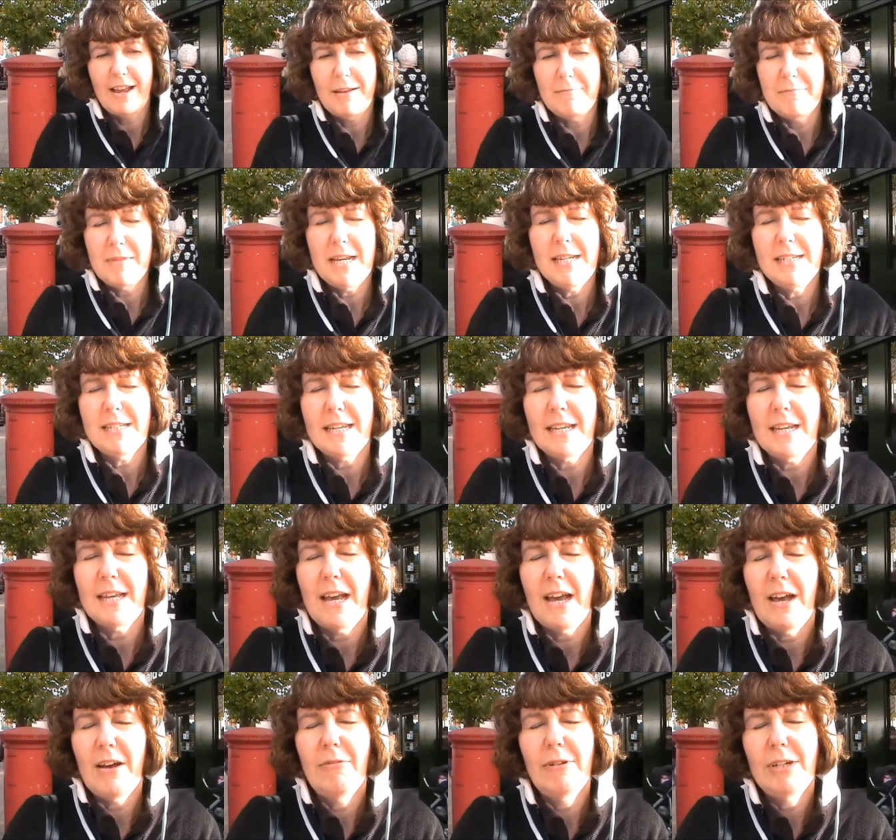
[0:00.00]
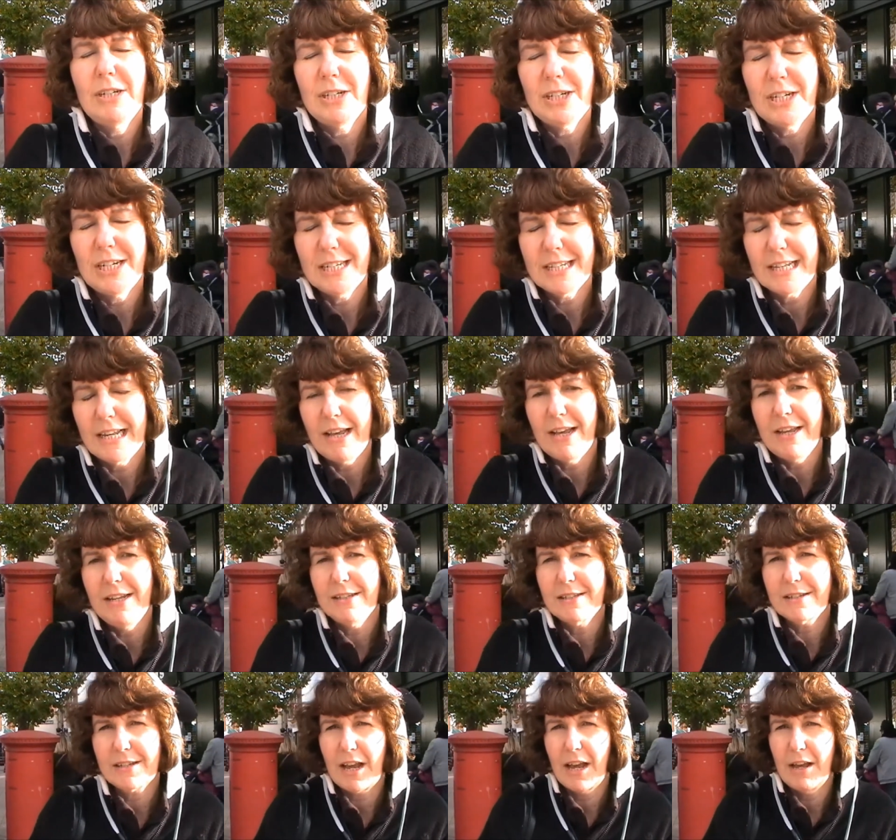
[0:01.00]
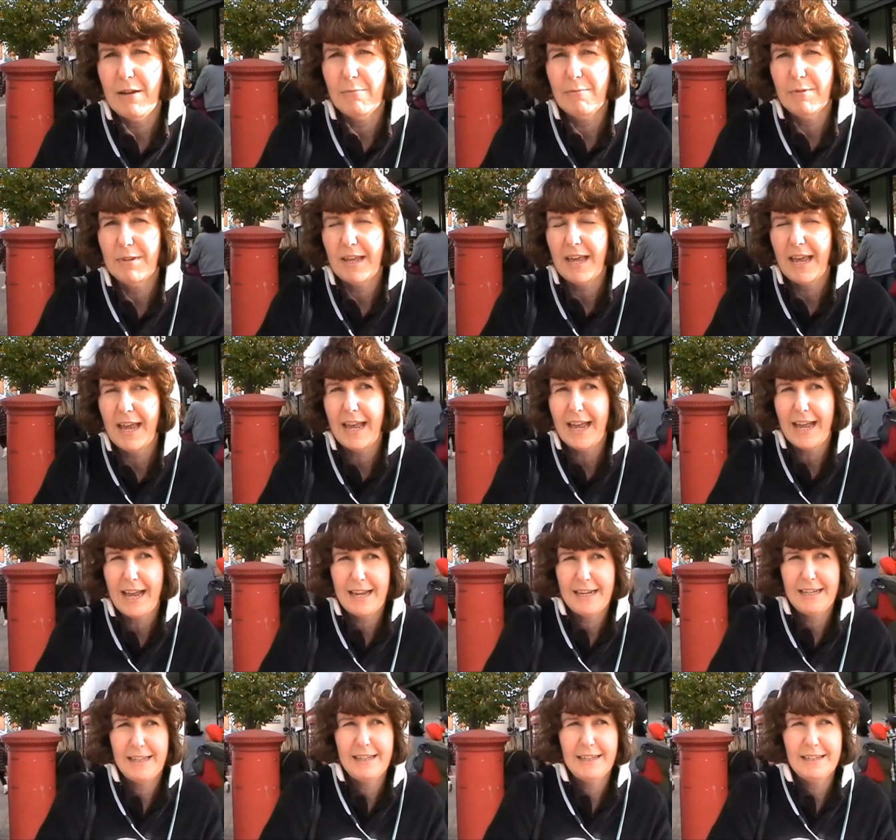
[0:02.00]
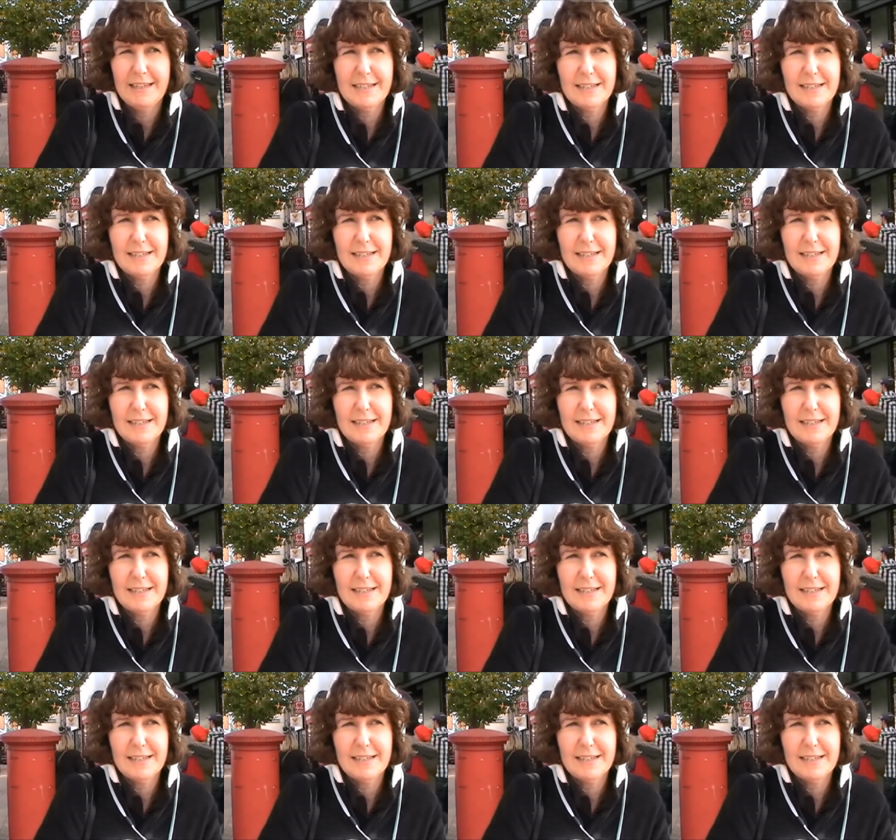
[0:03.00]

amazing girl and she's learned to cope with it and